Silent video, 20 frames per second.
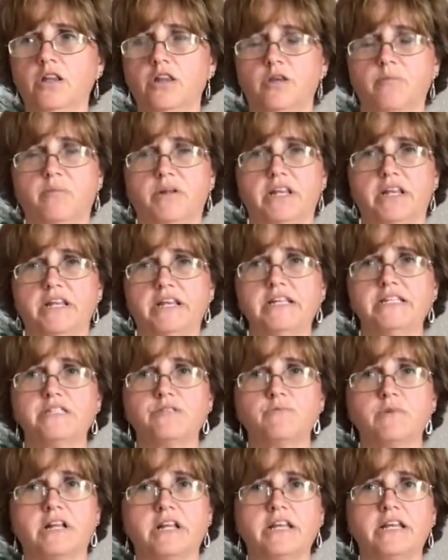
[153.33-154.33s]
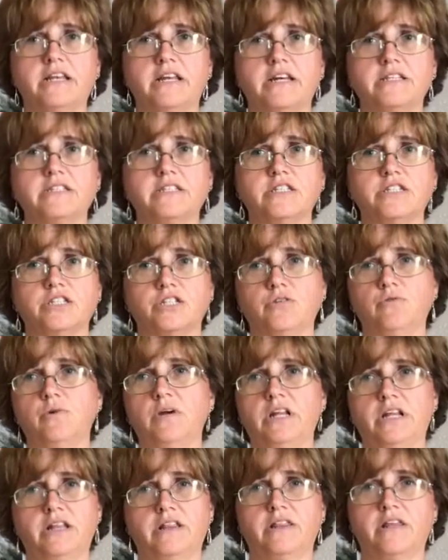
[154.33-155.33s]
The police really doesn't do
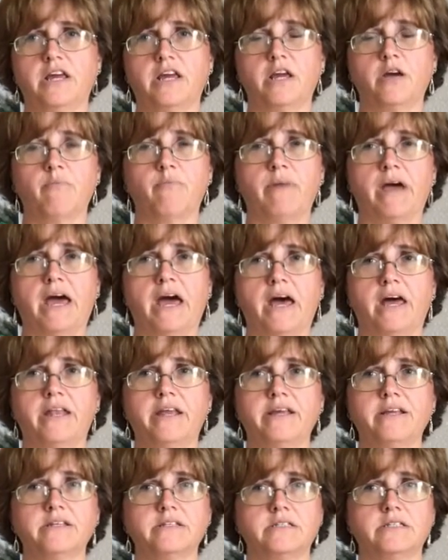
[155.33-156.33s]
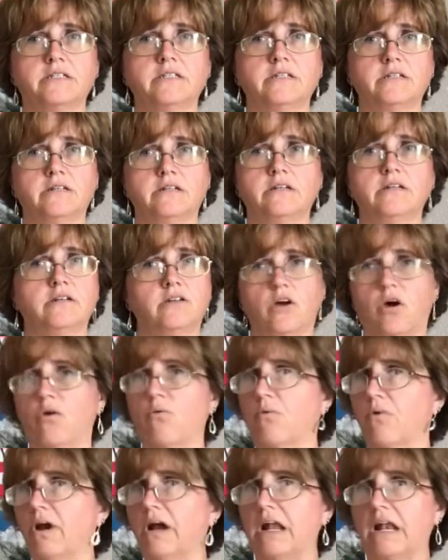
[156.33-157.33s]
anything about it.
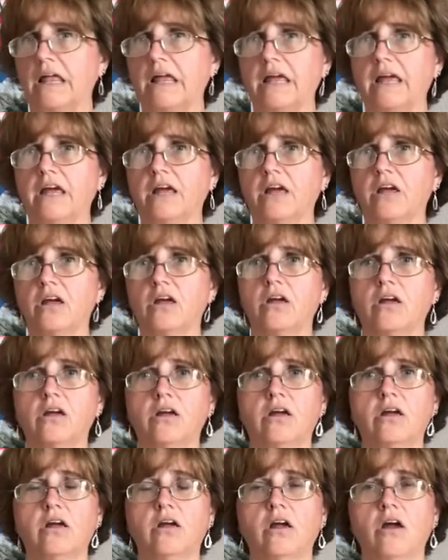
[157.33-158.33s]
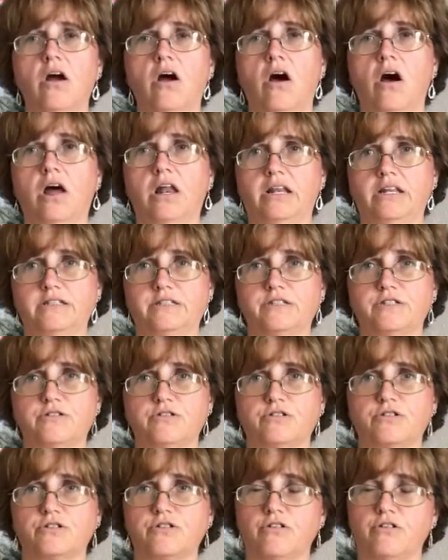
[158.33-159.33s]
Not really. Unless they're
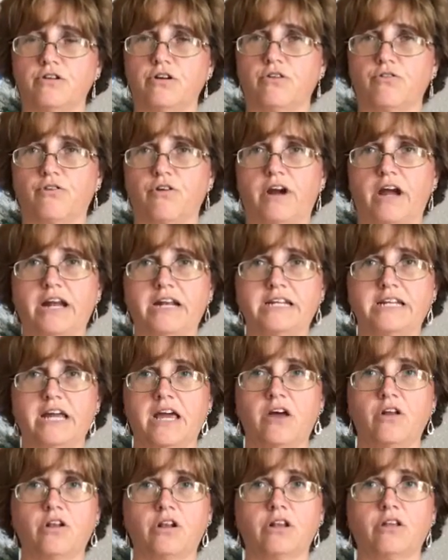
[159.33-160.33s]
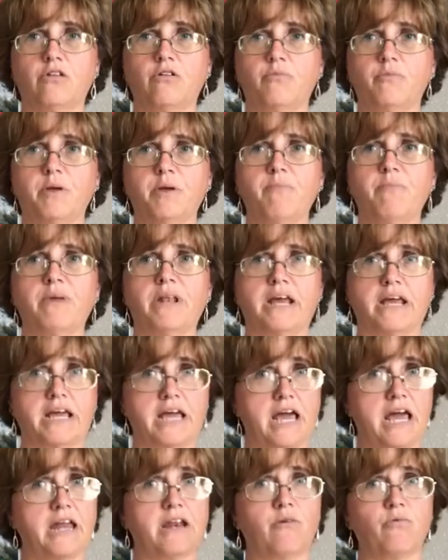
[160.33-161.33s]
starting to crack down a little bit, but I
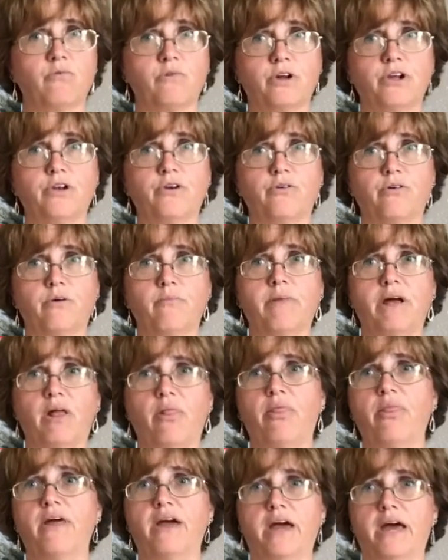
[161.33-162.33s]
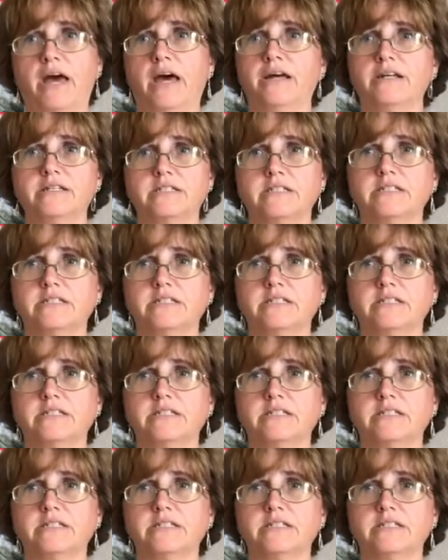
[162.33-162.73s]
kind of wonder about that.